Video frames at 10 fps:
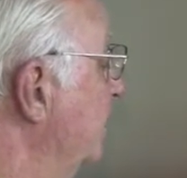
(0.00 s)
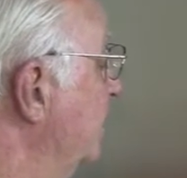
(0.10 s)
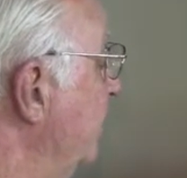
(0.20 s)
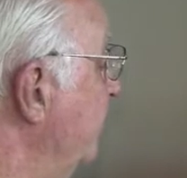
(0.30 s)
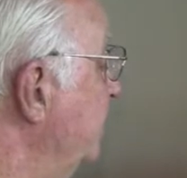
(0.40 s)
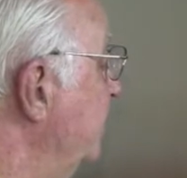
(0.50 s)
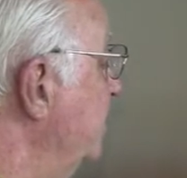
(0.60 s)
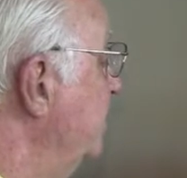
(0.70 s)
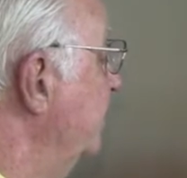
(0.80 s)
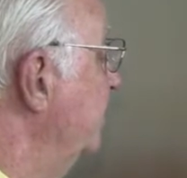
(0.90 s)

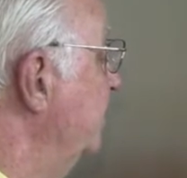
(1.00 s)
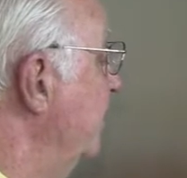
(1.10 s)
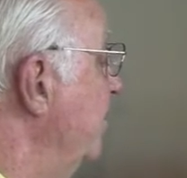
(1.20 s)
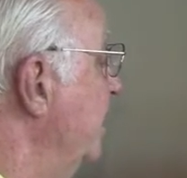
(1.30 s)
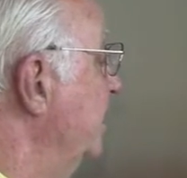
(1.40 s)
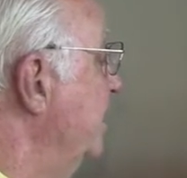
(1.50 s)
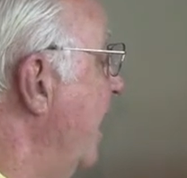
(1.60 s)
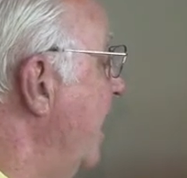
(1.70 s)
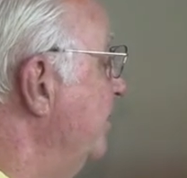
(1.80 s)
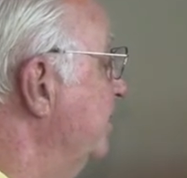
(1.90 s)
differences of submarine
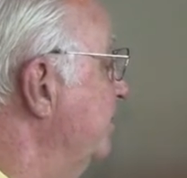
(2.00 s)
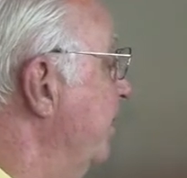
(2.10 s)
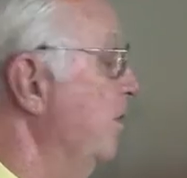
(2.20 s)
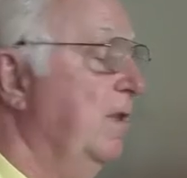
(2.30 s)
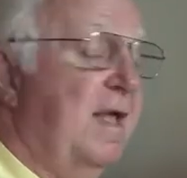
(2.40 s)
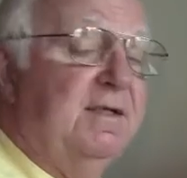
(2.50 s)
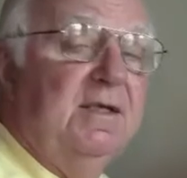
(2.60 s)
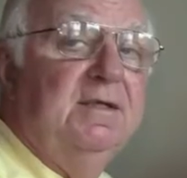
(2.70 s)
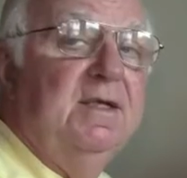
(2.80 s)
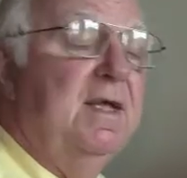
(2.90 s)
types, both
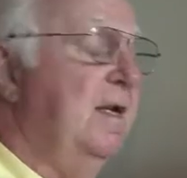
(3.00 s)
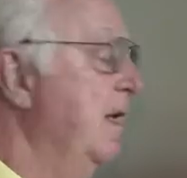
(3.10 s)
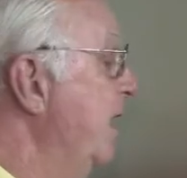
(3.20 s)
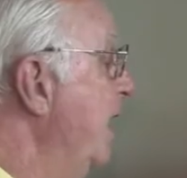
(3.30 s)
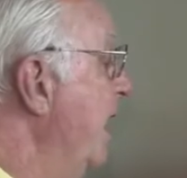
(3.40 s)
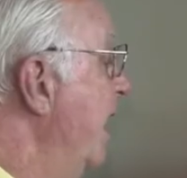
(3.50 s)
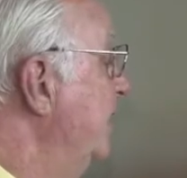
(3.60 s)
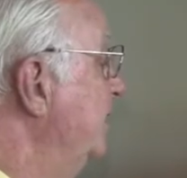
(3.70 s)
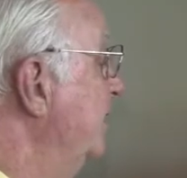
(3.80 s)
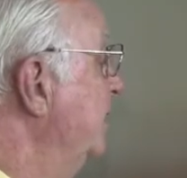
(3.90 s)
SSN,
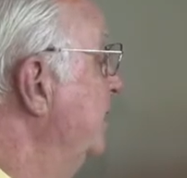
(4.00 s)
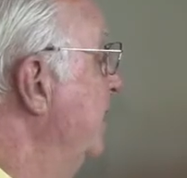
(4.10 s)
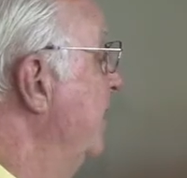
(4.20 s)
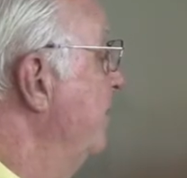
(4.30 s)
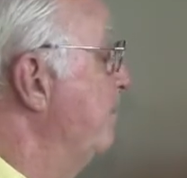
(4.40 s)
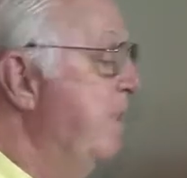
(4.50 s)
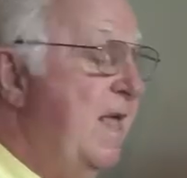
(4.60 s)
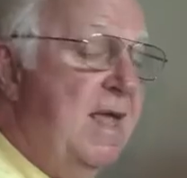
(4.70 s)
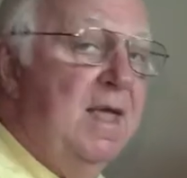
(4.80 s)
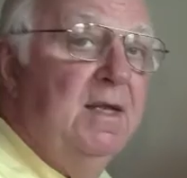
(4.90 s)

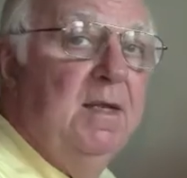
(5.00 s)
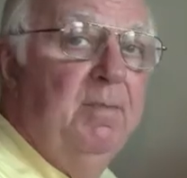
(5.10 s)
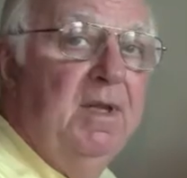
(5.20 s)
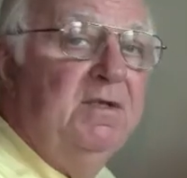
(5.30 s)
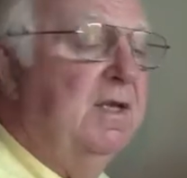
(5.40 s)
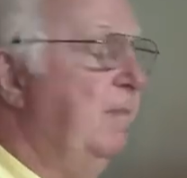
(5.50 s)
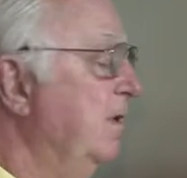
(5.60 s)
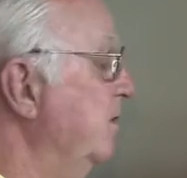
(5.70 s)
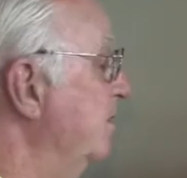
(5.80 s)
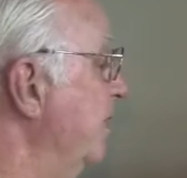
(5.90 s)
SSBN, the ballistic
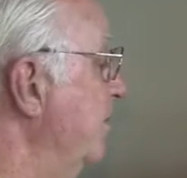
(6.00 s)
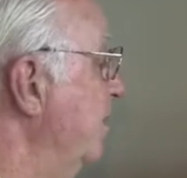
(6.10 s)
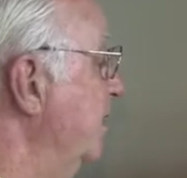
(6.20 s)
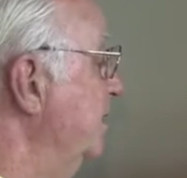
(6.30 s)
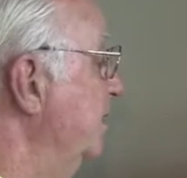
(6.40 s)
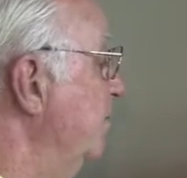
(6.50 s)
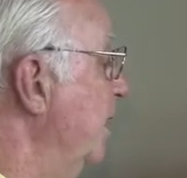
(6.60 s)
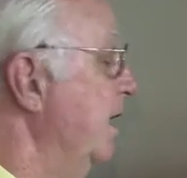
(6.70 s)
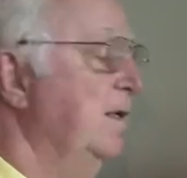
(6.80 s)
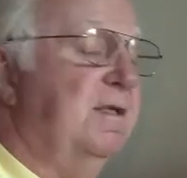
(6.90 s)
missile submarines, as
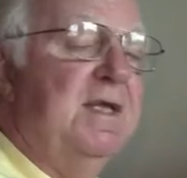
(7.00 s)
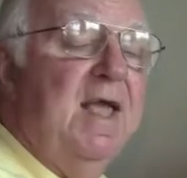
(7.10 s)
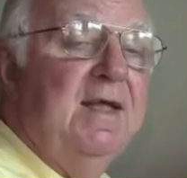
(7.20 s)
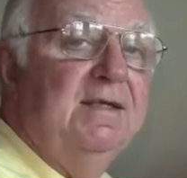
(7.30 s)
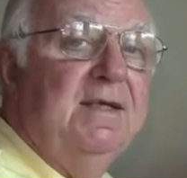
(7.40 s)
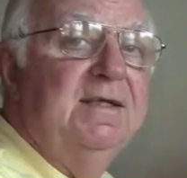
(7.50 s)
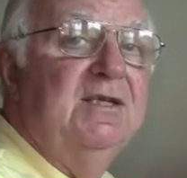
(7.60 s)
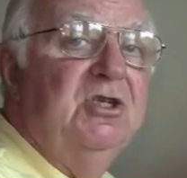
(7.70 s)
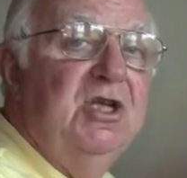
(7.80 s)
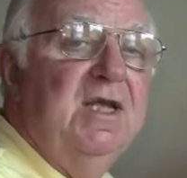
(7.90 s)
well as the
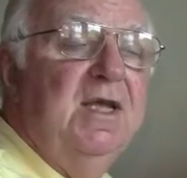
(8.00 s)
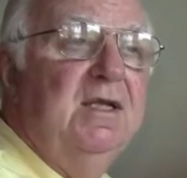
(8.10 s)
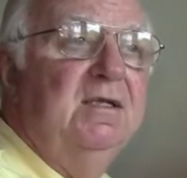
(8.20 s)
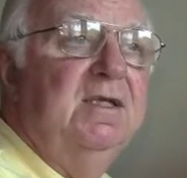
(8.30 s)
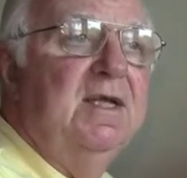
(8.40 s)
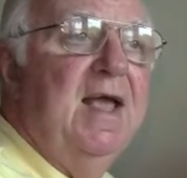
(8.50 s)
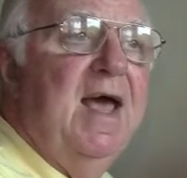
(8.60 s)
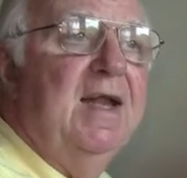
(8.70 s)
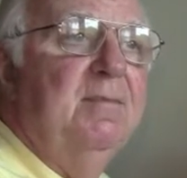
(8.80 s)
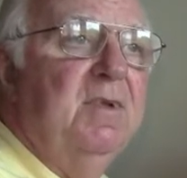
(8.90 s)
SSGNs, the
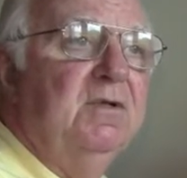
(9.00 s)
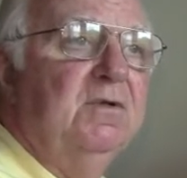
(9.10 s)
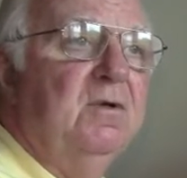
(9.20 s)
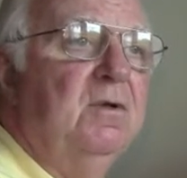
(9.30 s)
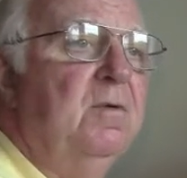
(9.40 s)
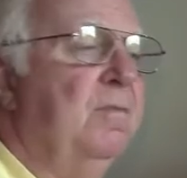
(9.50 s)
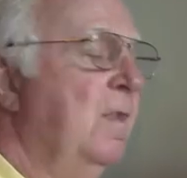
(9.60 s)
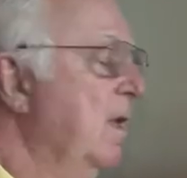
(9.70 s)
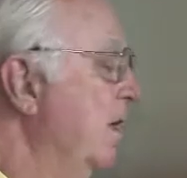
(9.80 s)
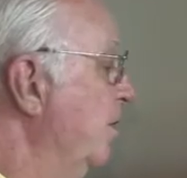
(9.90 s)
guided missile
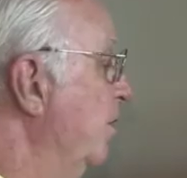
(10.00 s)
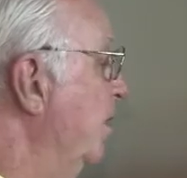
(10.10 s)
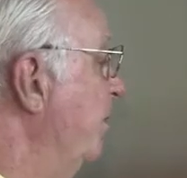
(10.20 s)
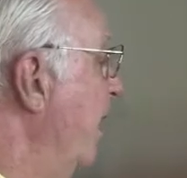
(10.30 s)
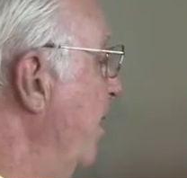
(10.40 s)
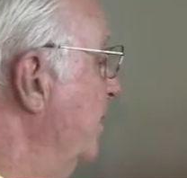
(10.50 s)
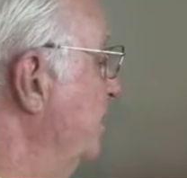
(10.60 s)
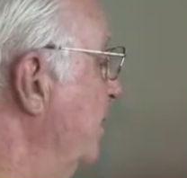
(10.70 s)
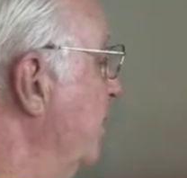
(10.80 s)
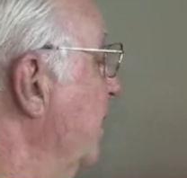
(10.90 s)
nuclear-powered
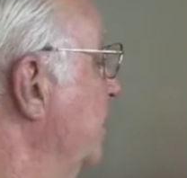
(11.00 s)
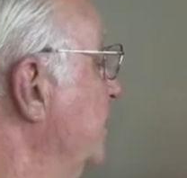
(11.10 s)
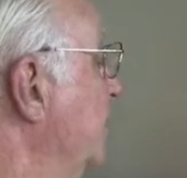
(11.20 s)
submarines.